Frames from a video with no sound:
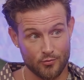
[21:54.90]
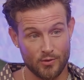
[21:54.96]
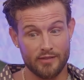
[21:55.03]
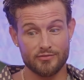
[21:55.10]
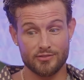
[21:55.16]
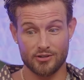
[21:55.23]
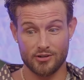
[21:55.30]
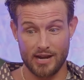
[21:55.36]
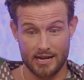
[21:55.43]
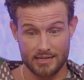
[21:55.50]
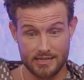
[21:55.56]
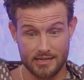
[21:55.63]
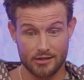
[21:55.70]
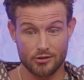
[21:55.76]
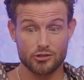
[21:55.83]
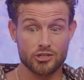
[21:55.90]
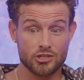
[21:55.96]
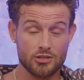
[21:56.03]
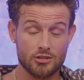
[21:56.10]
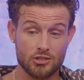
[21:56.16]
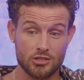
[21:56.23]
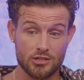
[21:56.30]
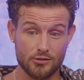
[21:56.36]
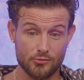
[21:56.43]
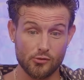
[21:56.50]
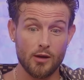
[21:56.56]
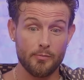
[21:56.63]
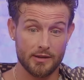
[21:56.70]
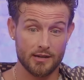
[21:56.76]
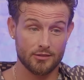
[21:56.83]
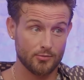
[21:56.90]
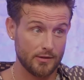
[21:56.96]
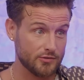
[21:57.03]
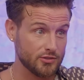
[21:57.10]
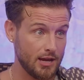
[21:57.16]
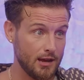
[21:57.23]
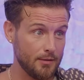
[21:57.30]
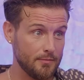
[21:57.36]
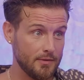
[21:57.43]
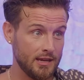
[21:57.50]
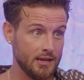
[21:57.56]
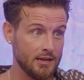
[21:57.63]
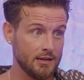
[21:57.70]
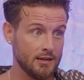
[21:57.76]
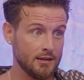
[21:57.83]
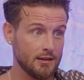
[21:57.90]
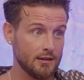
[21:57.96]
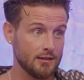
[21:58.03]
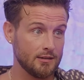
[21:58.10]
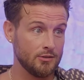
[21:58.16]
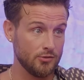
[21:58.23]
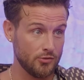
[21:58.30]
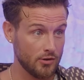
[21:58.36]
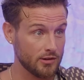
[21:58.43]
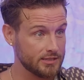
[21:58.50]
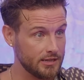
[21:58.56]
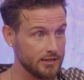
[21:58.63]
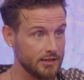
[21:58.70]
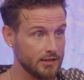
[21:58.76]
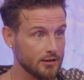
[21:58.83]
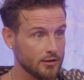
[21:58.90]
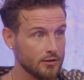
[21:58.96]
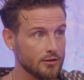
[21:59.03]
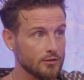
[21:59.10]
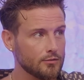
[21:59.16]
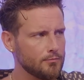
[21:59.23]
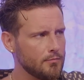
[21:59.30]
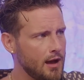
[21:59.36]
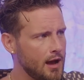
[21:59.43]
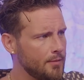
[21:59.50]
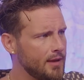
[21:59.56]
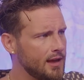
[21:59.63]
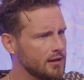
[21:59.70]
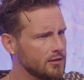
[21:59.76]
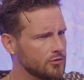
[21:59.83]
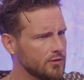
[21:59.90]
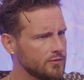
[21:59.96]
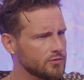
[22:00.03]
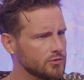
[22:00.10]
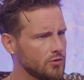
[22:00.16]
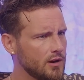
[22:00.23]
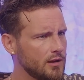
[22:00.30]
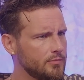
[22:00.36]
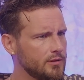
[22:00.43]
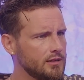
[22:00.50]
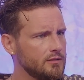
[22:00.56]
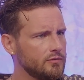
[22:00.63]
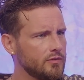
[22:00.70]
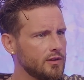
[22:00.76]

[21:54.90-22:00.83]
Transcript: Thrifter, antiquer. She grew up in a thrift shop in New York City. Her mom had a thrift store, I believe.